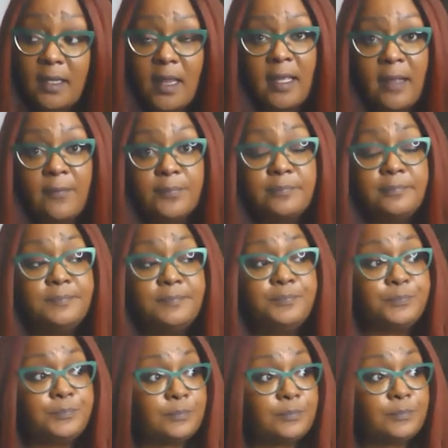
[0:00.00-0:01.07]
Like
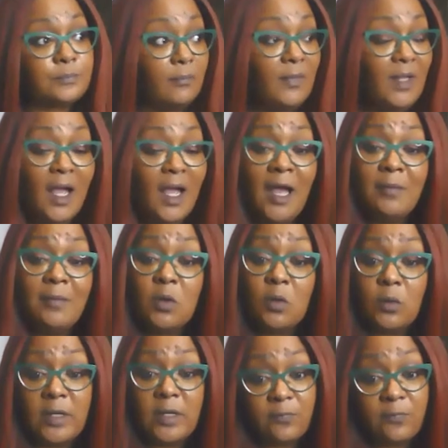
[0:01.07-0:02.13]
I'm
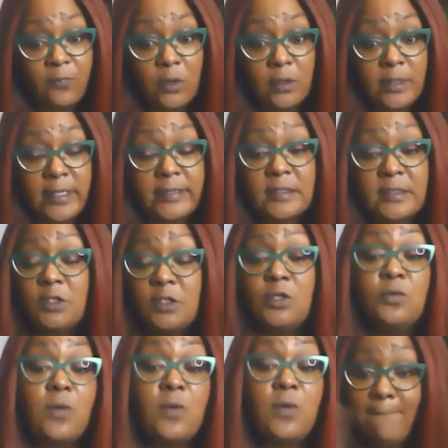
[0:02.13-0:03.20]
quick for like
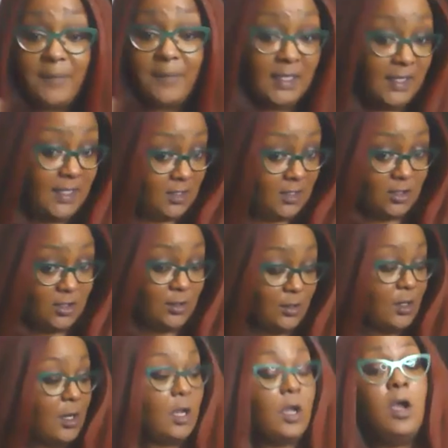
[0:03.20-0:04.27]
you got me here